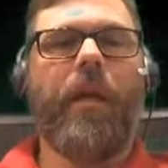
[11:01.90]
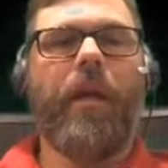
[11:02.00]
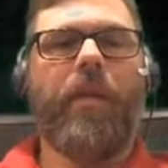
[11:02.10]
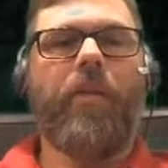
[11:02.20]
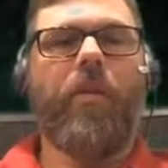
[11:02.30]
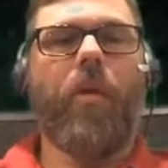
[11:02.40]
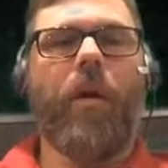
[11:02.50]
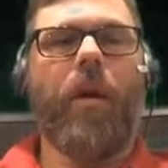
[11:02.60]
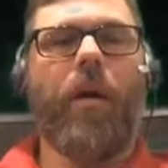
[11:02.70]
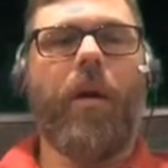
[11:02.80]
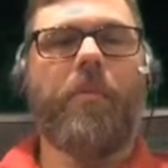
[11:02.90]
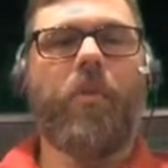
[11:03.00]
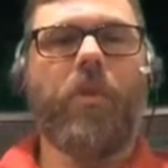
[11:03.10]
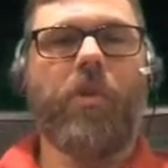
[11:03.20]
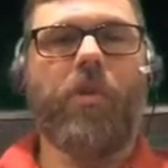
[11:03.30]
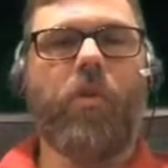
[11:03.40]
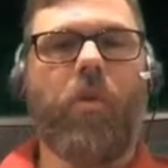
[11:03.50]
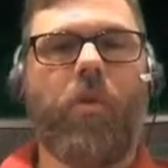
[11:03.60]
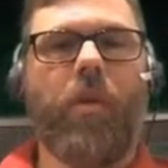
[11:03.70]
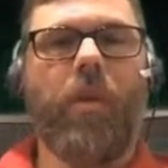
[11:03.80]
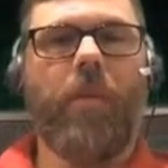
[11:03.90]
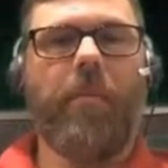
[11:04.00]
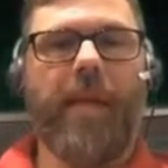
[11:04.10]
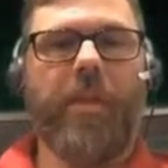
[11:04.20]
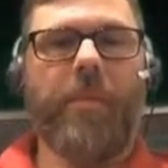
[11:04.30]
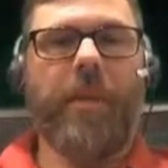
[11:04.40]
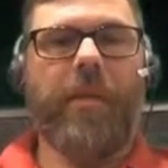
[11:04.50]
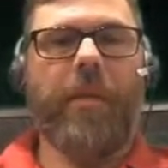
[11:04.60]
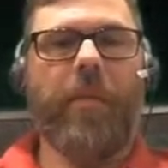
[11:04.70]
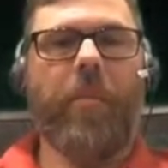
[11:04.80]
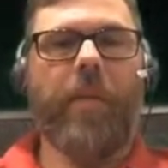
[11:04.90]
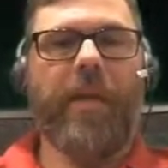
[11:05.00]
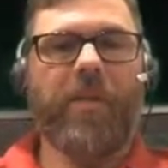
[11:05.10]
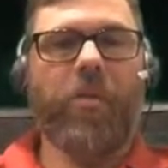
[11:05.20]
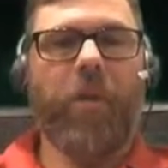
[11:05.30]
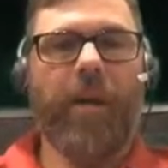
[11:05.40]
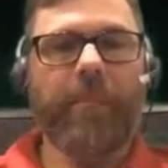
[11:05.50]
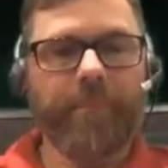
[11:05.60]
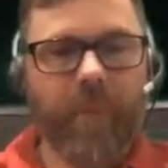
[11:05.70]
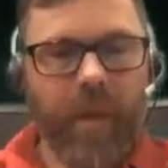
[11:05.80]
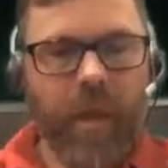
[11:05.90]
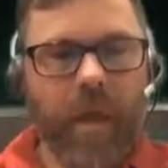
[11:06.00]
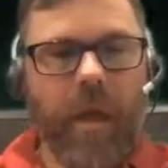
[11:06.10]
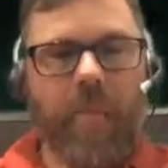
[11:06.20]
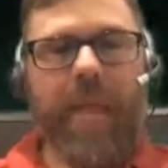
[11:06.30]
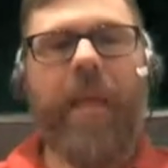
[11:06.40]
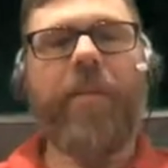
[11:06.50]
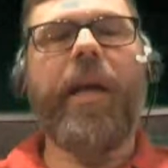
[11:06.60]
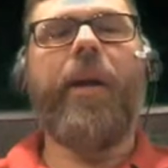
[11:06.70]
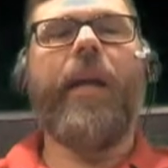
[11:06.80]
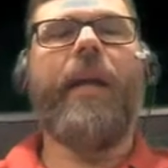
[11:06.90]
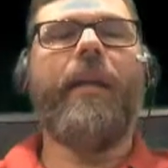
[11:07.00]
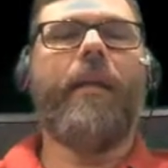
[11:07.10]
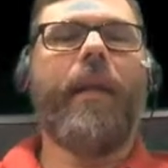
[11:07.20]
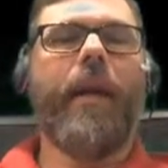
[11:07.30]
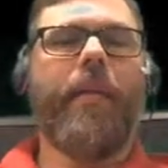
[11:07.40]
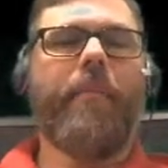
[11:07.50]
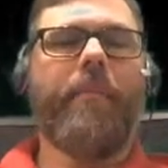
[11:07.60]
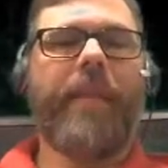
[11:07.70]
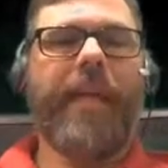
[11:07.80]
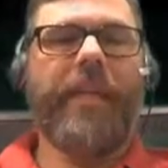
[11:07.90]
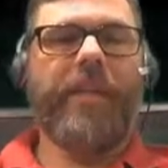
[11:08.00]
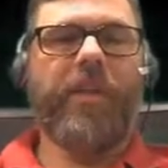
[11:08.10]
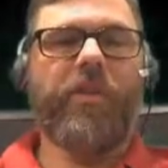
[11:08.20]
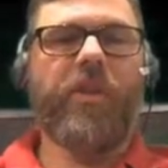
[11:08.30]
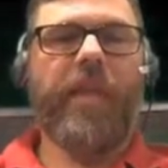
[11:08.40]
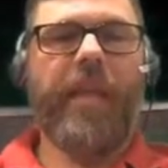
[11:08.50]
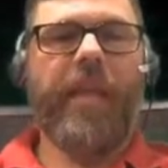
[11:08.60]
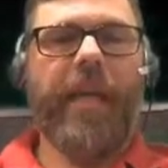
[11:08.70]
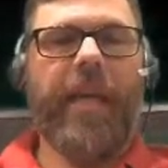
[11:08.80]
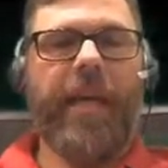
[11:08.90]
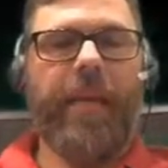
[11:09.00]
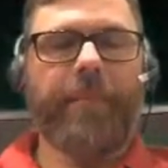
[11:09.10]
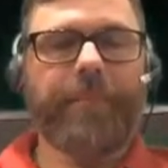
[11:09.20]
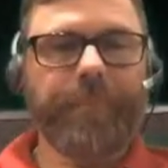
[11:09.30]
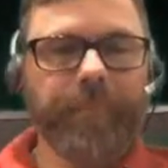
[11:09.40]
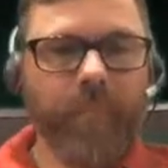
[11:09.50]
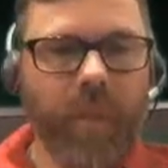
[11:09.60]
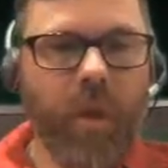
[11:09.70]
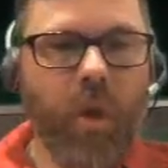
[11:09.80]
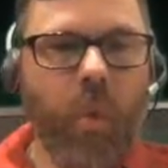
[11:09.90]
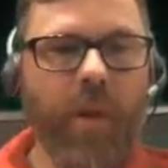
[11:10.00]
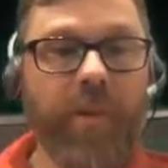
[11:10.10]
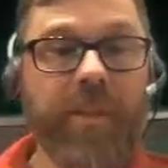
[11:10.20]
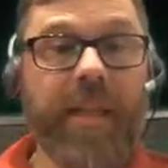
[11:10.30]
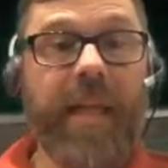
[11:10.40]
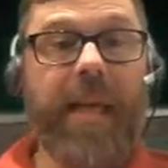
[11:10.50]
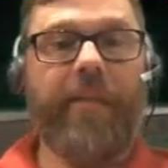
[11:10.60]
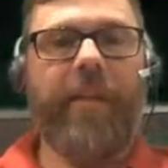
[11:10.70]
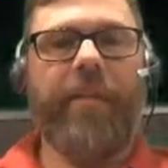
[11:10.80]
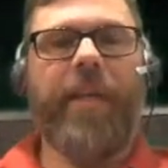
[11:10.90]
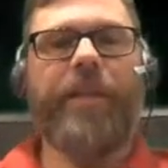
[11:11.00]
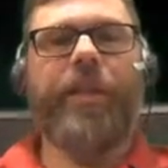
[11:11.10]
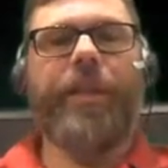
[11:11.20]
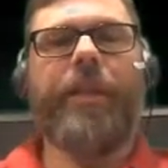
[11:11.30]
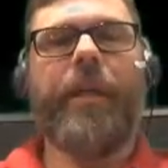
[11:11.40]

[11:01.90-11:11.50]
into our source control management and repository. Another area that is interesting and where there's a lot of innovation